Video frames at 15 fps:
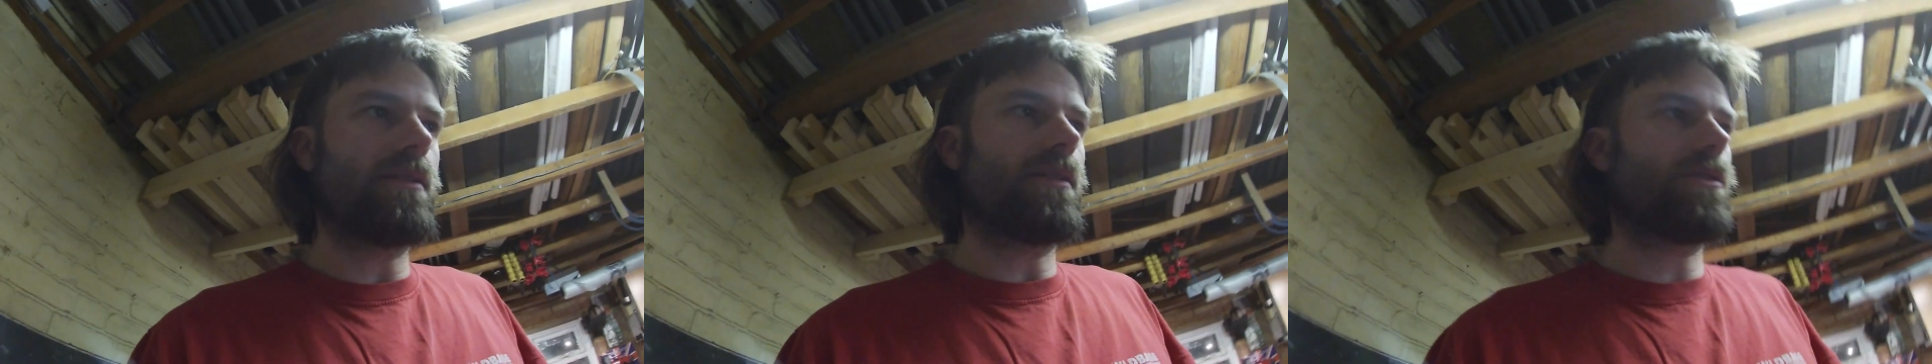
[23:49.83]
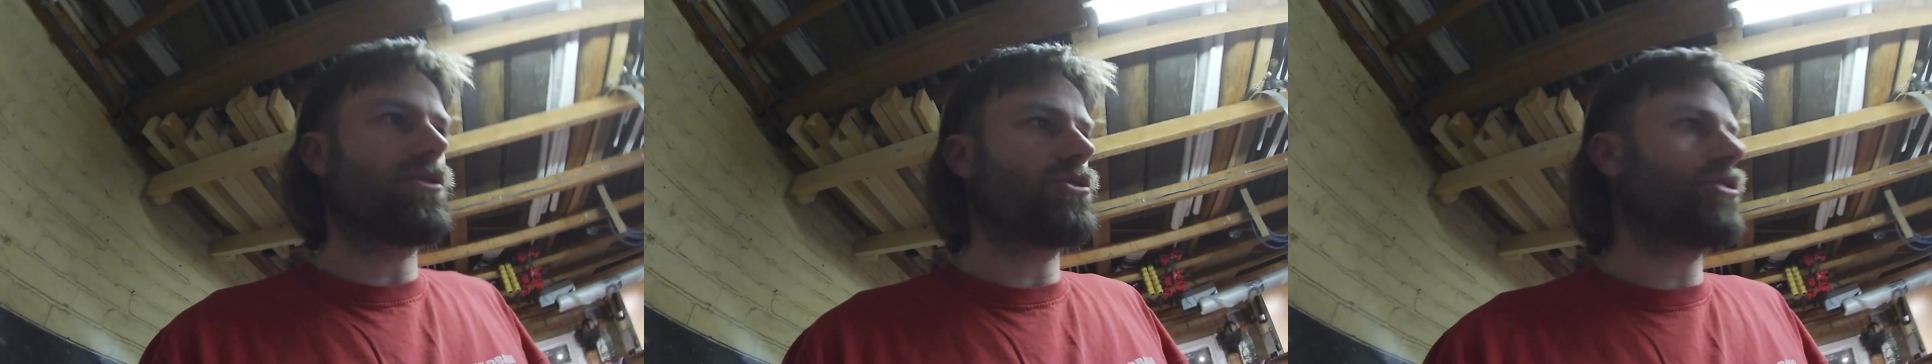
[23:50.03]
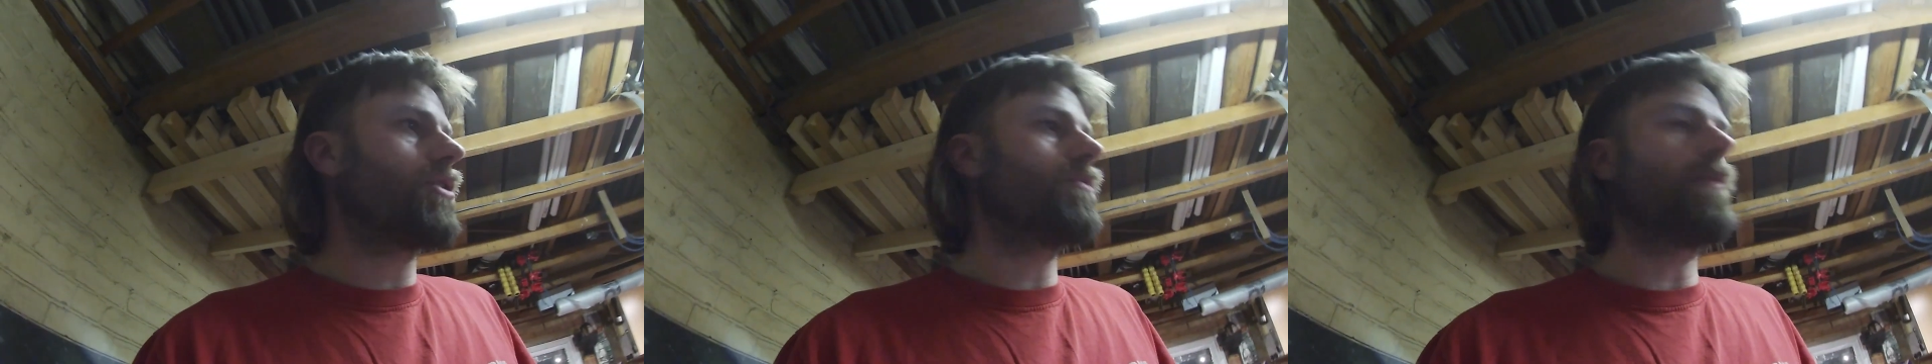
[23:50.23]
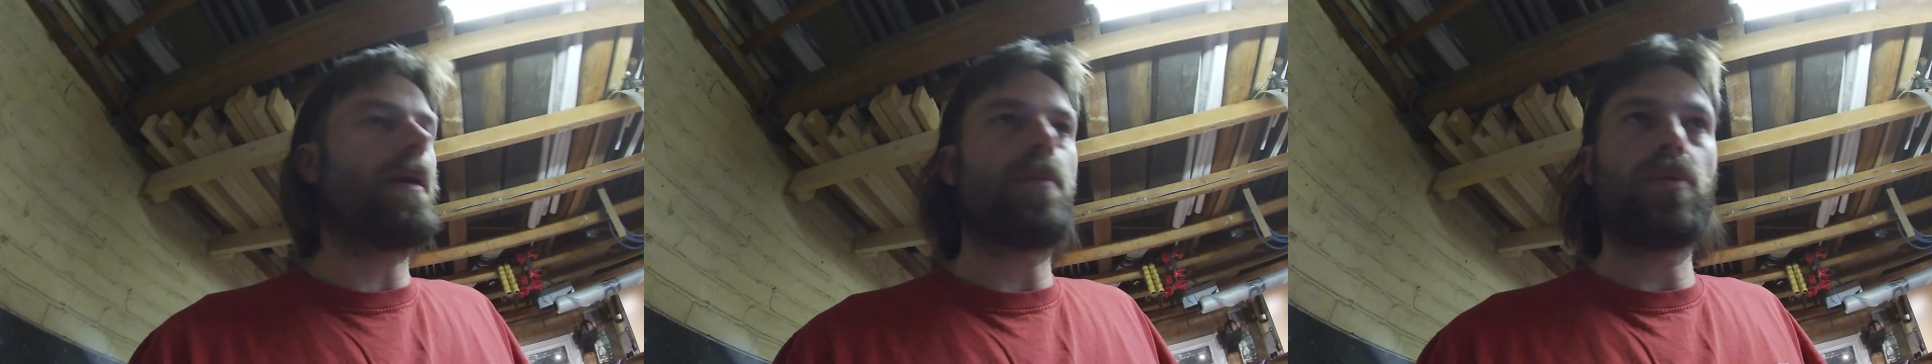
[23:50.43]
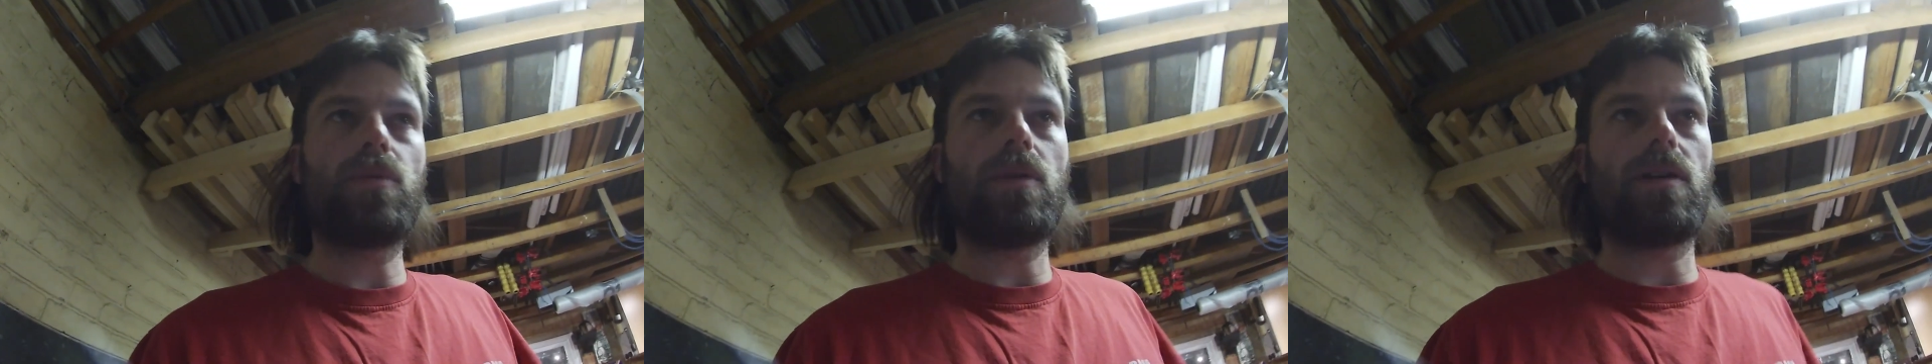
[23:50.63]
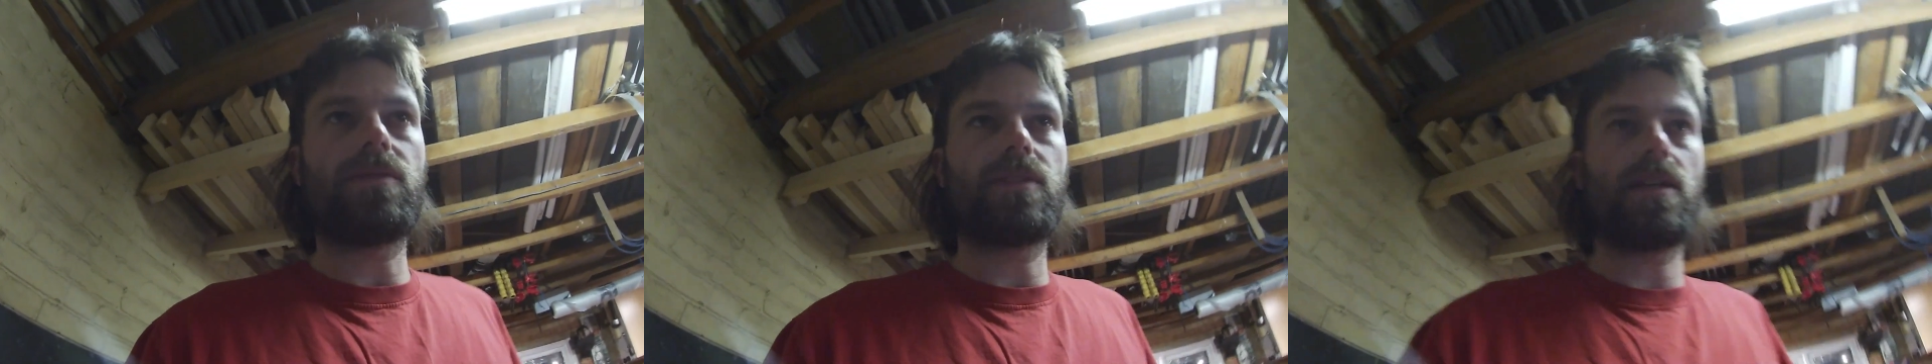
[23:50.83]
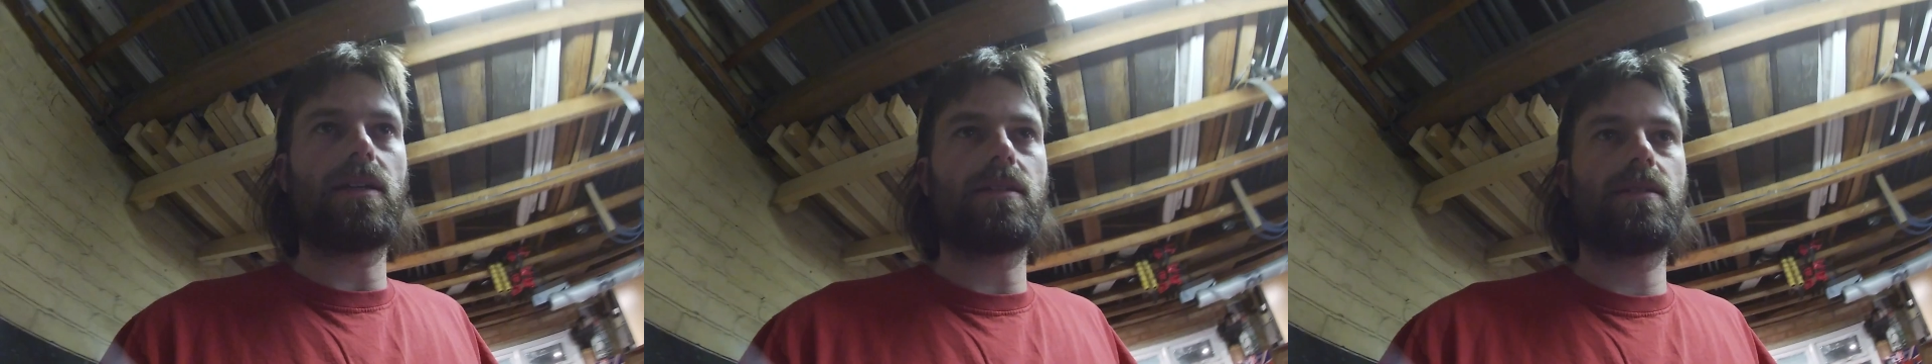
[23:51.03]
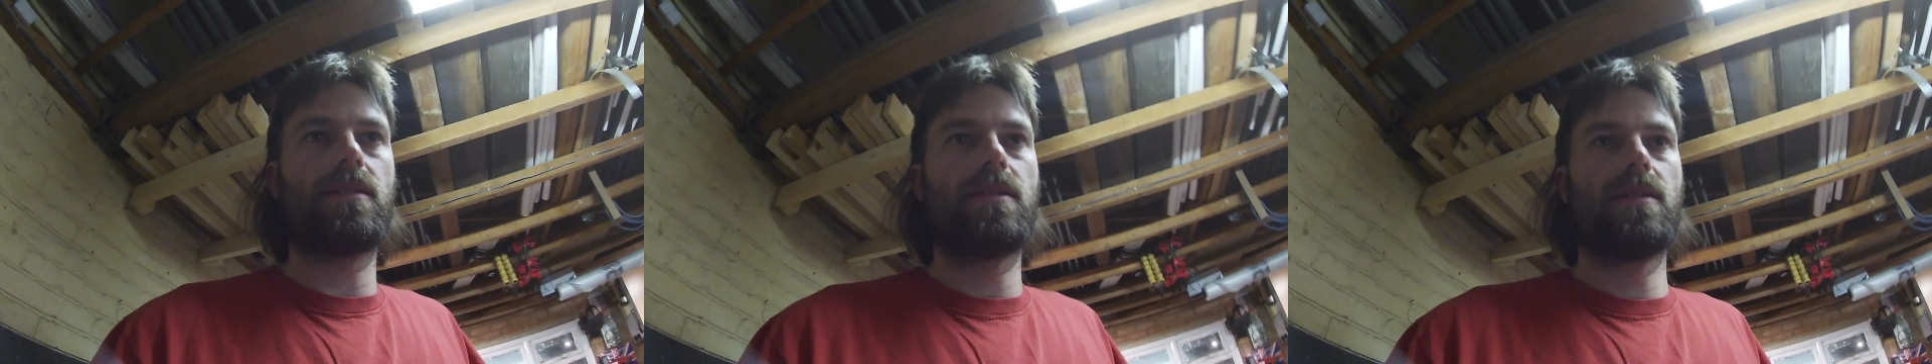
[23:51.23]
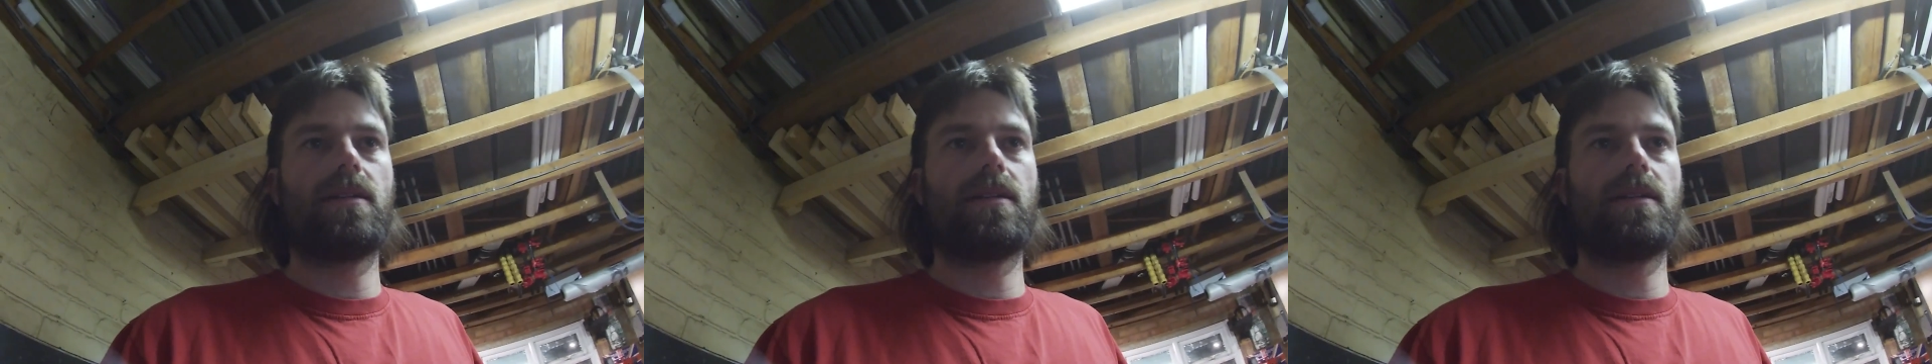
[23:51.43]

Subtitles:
and I can show people what I've done,